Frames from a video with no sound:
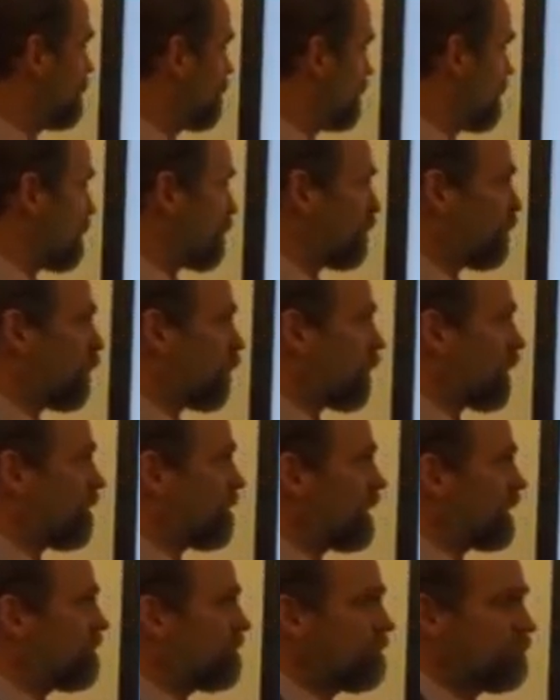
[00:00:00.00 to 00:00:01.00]
That's 4 of
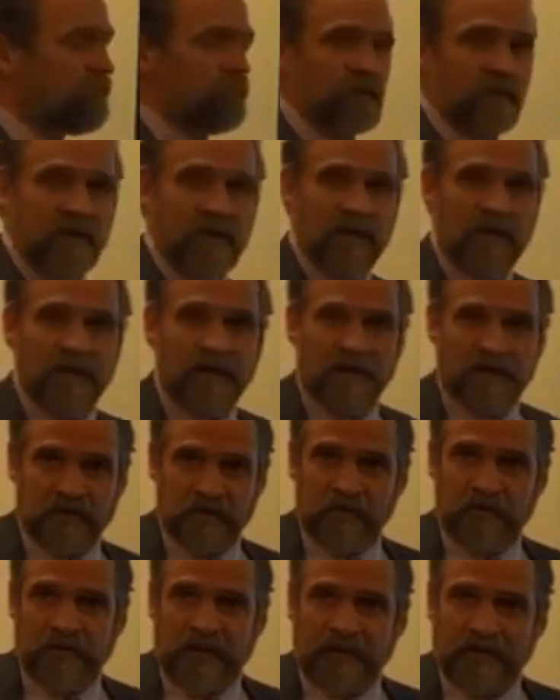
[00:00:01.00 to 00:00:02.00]
them. Is
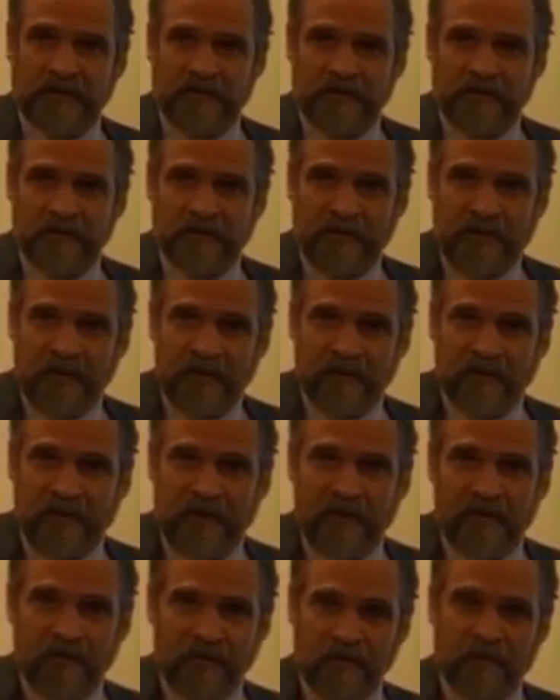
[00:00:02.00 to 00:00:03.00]
it okay to skip count
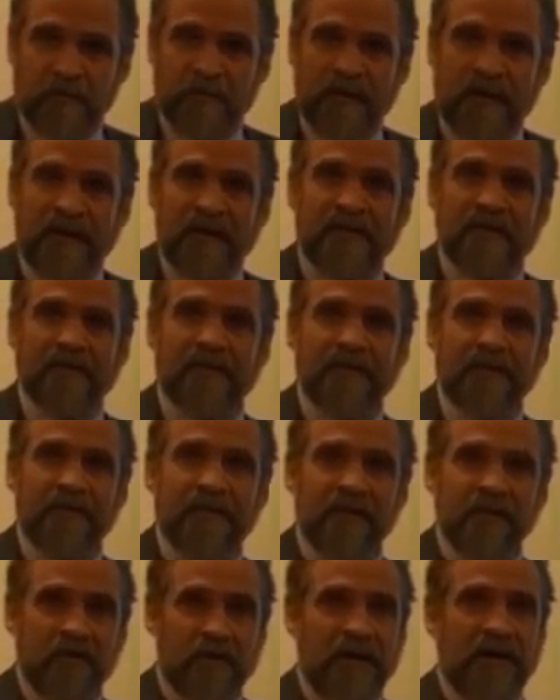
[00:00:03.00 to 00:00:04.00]
now? You bet.
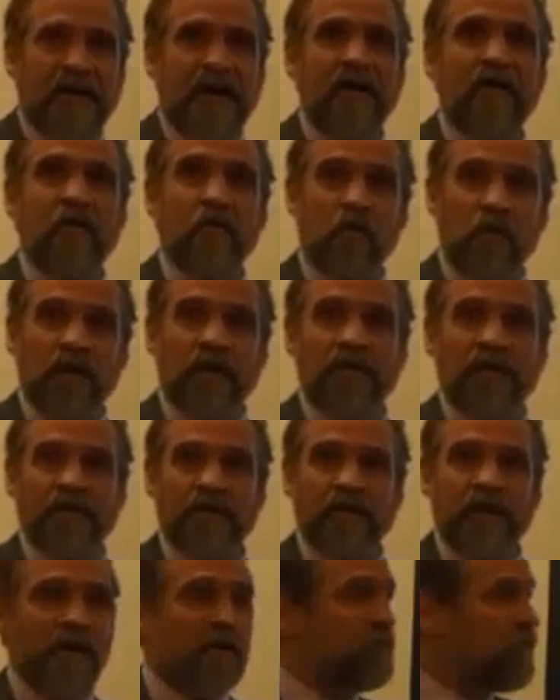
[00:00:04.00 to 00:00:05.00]
Could I count them one at a
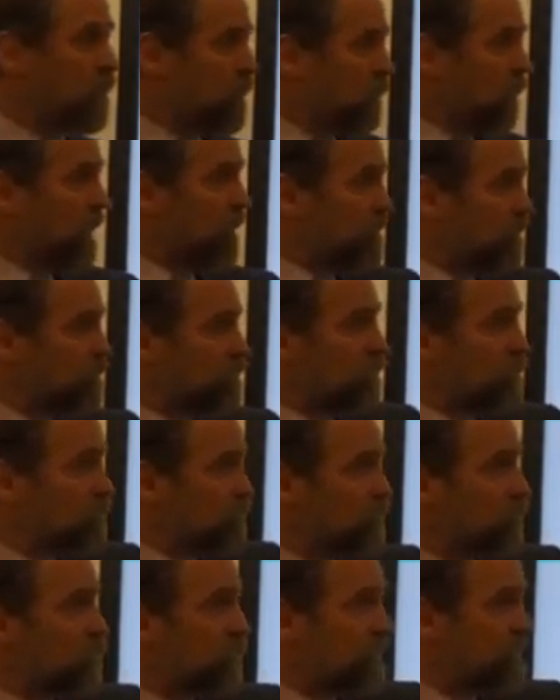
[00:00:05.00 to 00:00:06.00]
time? 1,
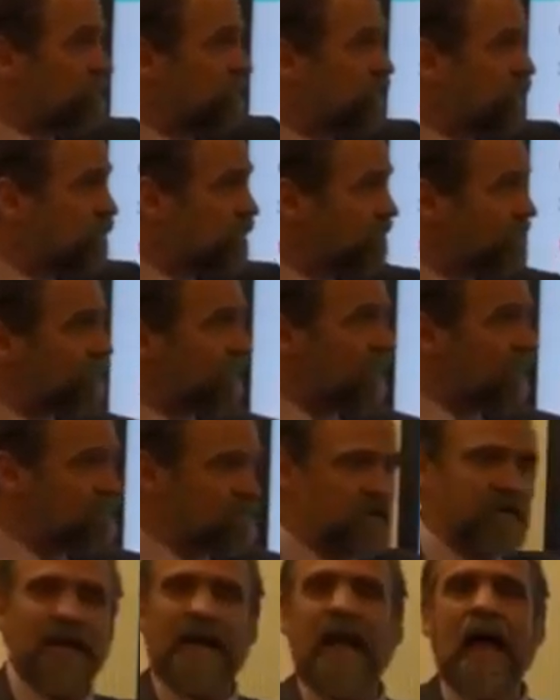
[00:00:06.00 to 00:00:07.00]
2, 3, 4, 5,
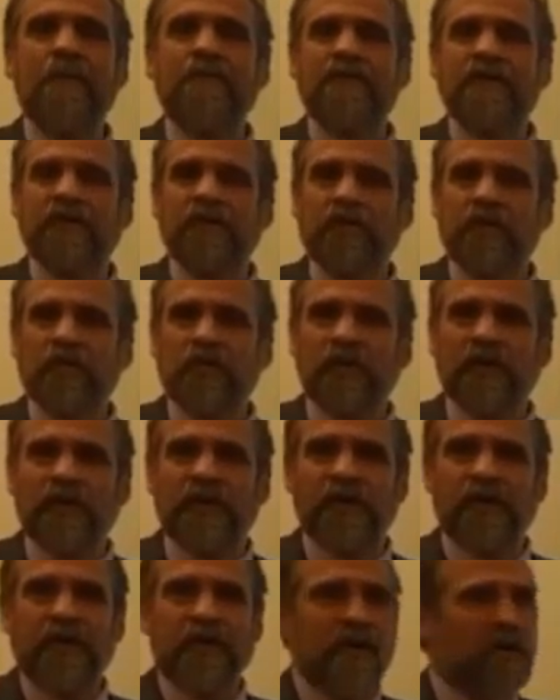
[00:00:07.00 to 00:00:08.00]
6. Absolutely.